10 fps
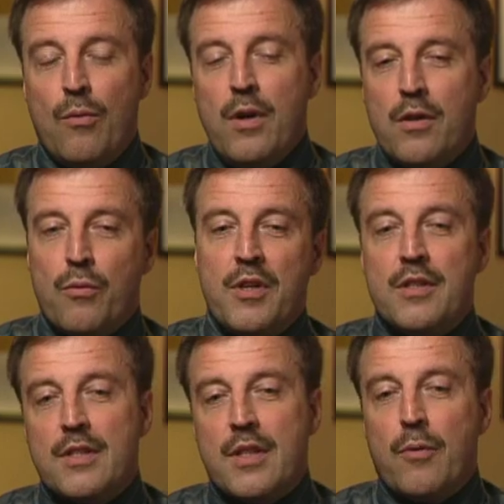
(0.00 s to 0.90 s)
One of the
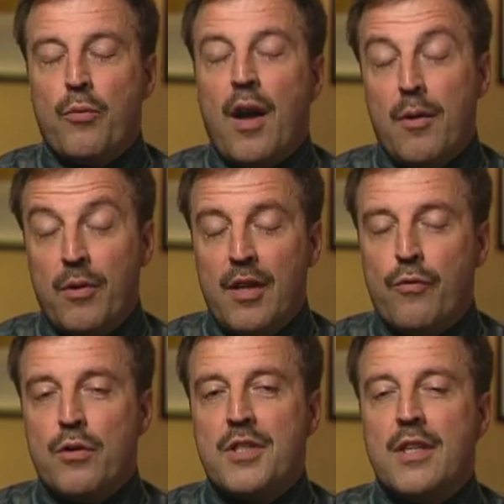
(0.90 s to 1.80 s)
reasons I, I believe
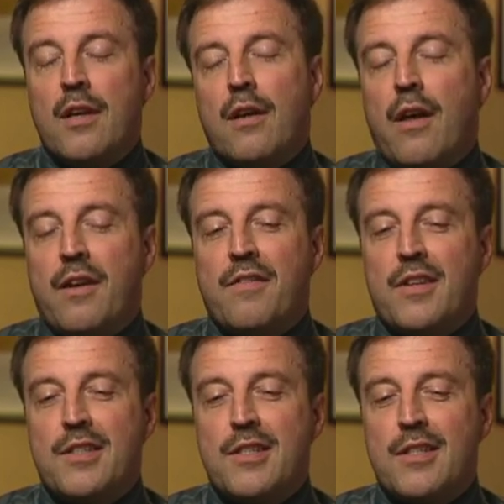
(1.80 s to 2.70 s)
we're seeing a lot of
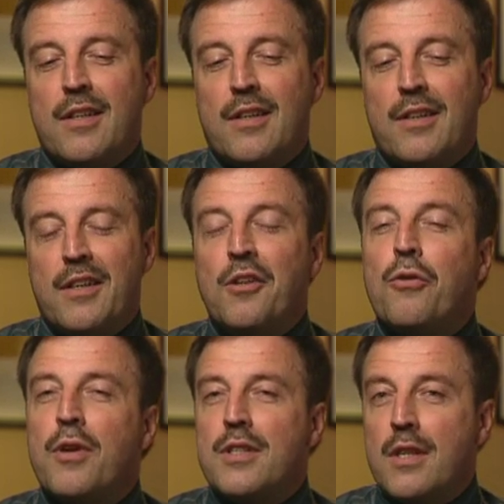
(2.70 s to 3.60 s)
this uh,
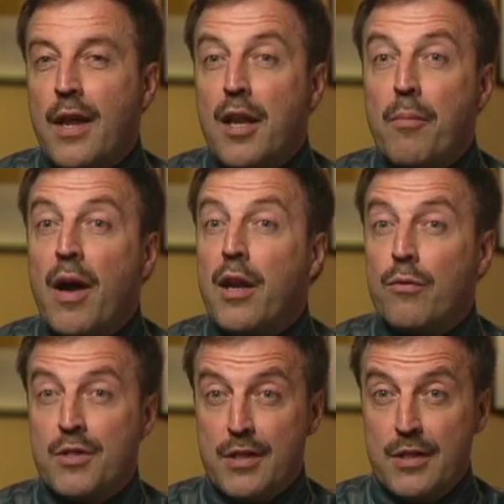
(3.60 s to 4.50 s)
increase in antibiotic
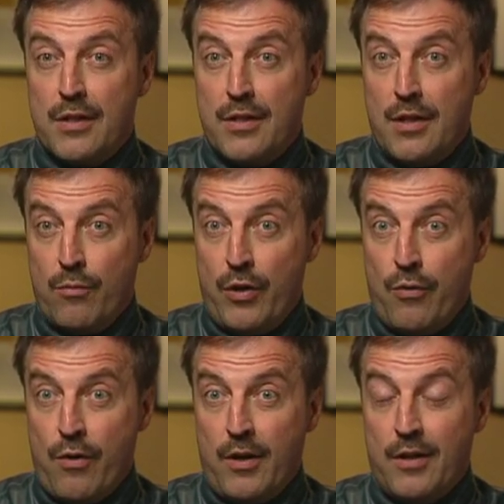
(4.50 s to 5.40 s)
resistance in marine
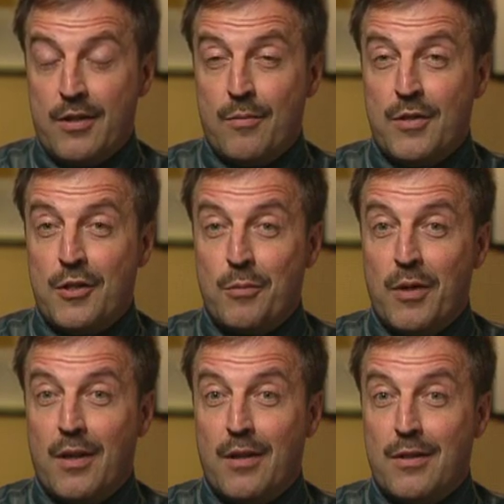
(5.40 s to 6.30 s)
organisms is
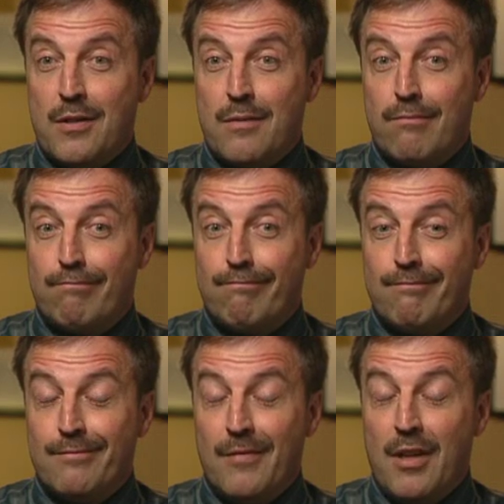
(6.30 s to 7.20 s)
because,
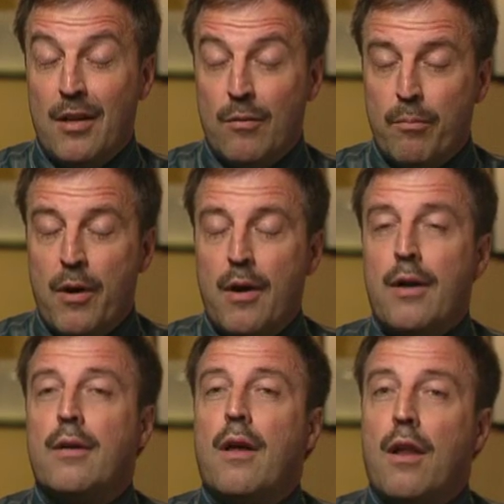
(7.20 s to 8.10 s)
in
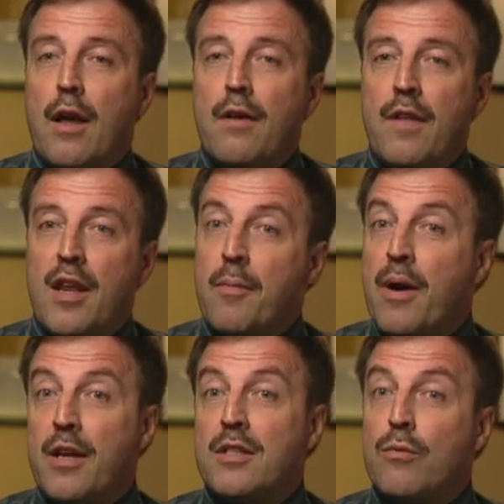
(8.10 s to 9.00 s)
part, a lot of the
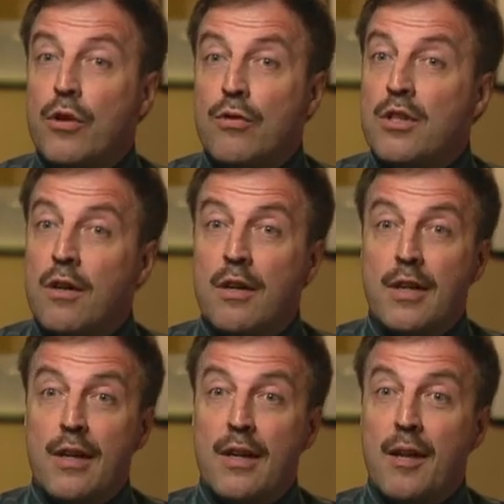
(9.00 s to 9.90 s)
antibiotics that we're using on a
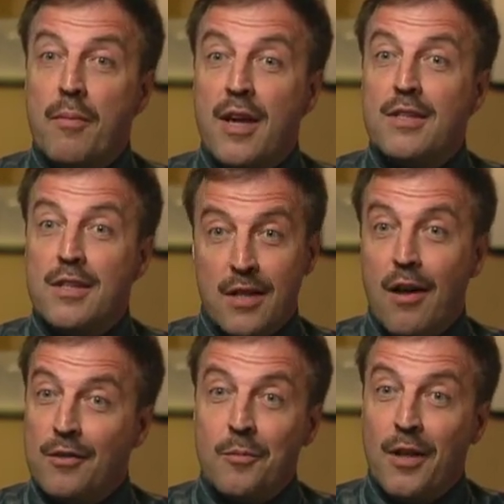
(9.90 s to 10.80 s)
day-to-day basis
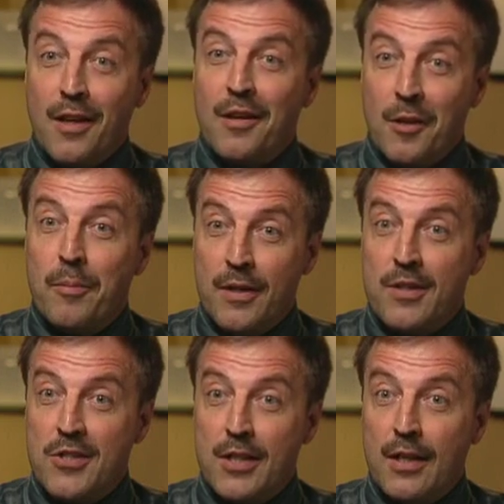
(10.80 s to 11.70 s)
ultimately end up in the
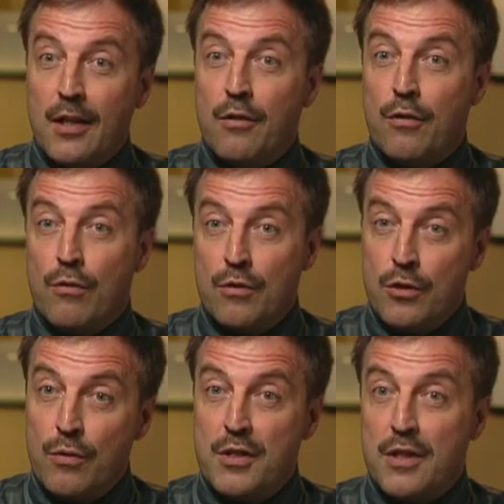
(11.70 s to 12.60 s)
sea, either through the
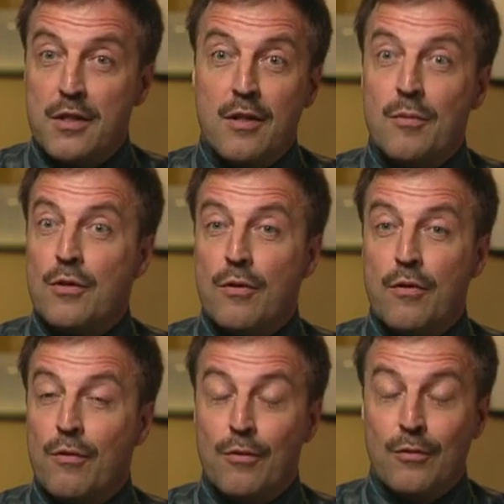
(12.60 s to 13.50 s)
sewer systems or
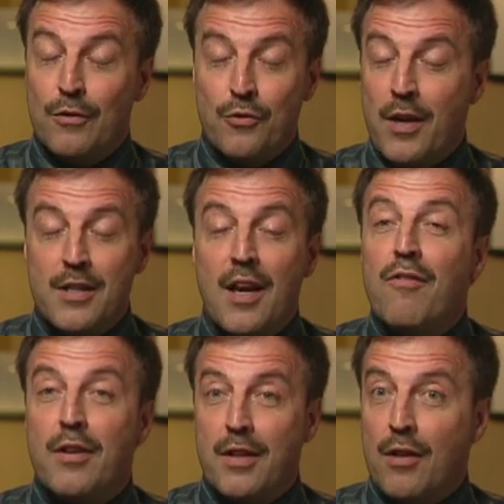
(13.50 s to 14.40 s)
through drains,
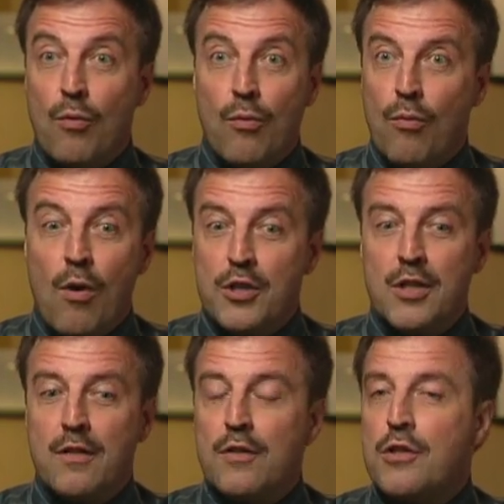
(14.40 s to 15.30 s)
everything, the
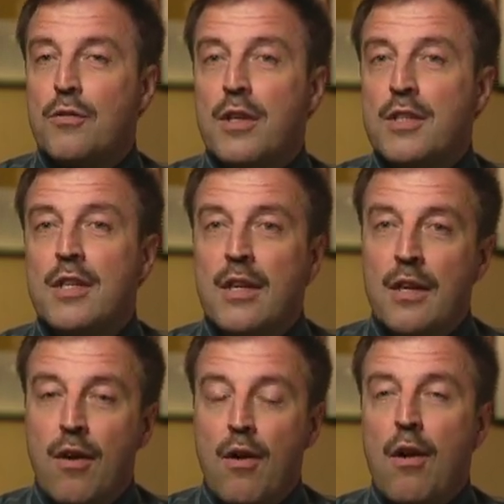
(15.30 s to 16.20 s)
washing of the streets.
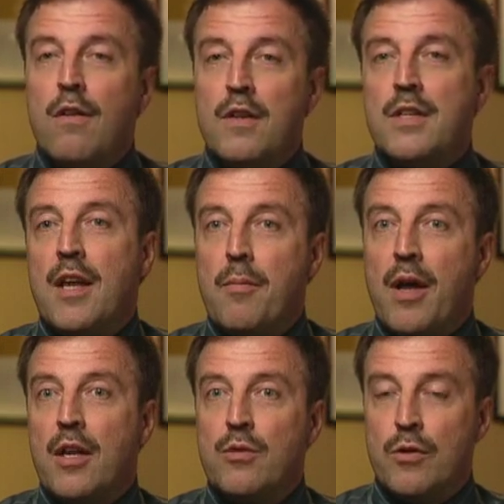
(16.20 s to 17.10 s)
All of these
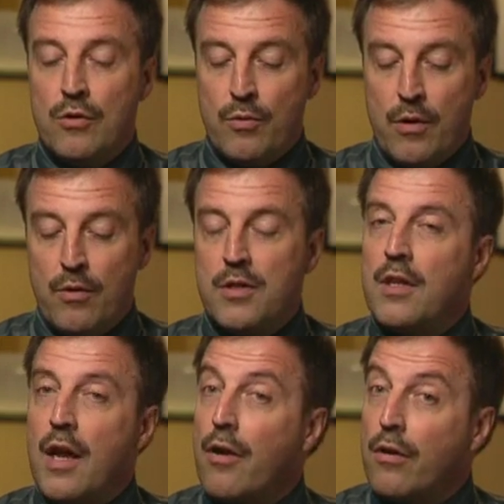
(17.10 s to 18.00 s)
antibiotics we use, whether it's in
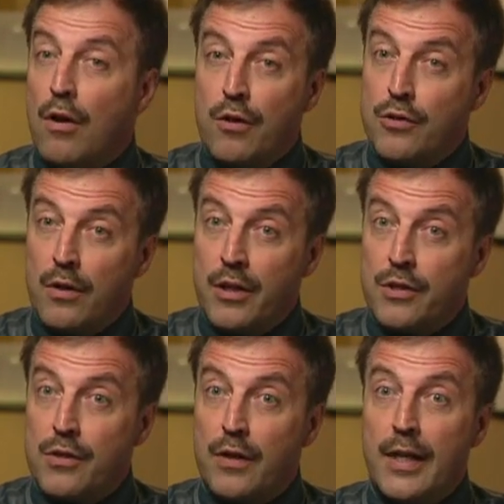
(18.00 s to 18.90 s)
the agricultural
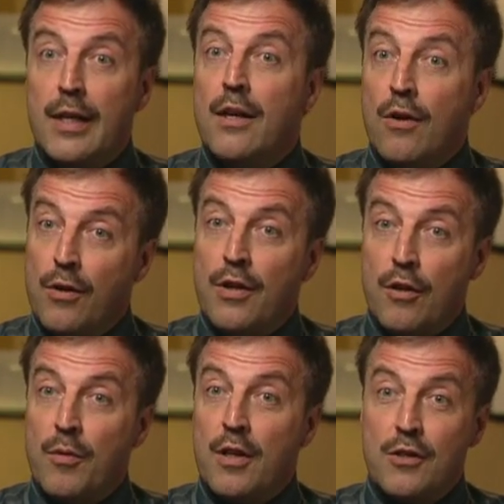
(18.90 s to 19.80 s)
industry or in the
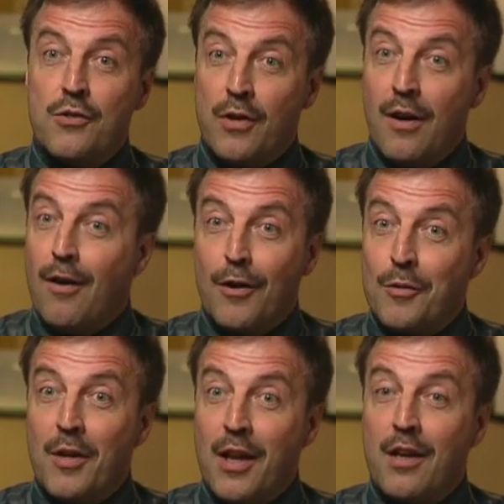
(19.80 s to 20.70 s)
human industry, are
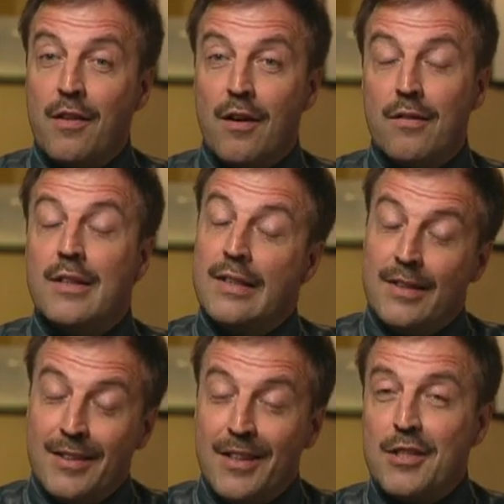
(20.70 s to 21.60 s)
ultimately ending there.
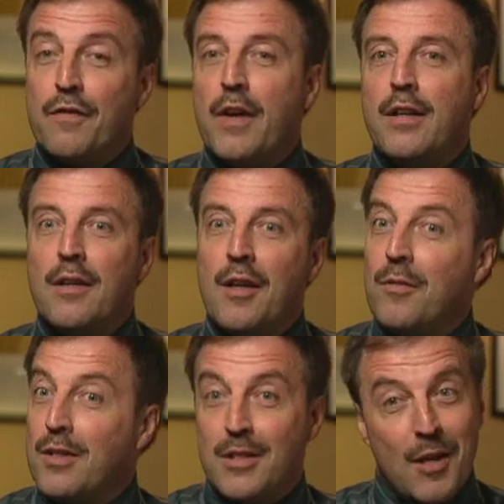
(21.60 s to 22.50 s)
That's affecting them
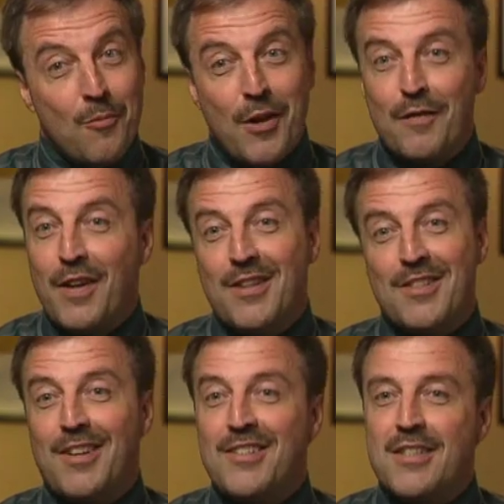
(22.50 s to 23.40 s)
the same way it affects
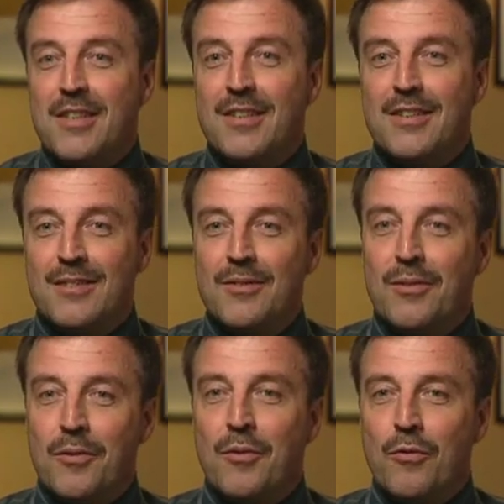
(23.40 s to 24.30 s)
us uh,
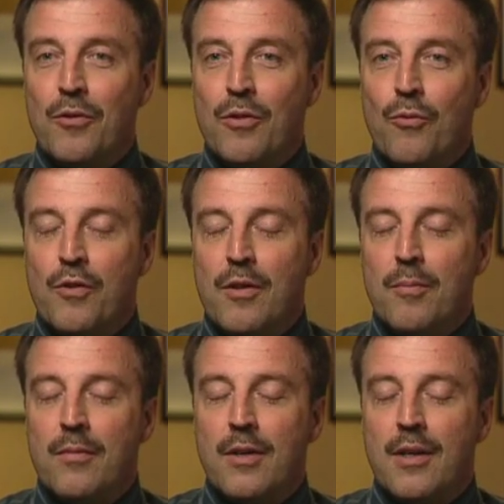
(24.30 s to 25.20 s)
with, with the
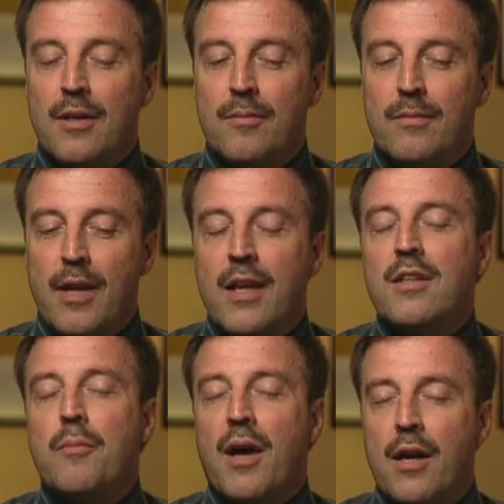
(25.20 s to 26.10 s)
um,
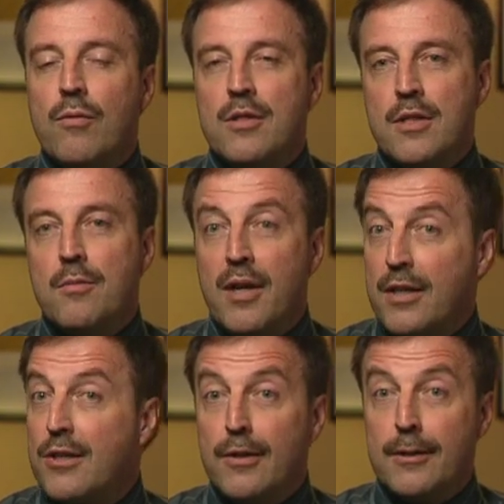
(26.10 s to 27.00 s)
antibiotic-resistant
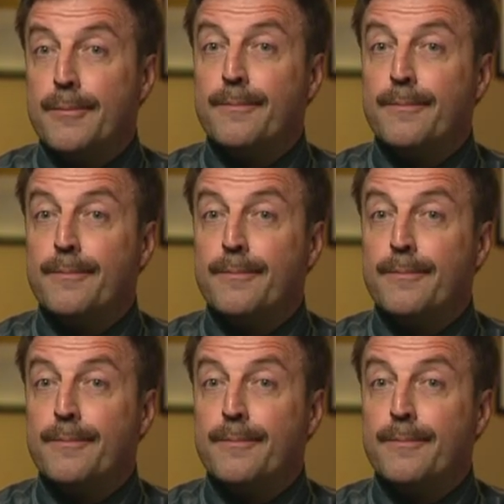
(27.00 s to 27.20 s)
bacteria.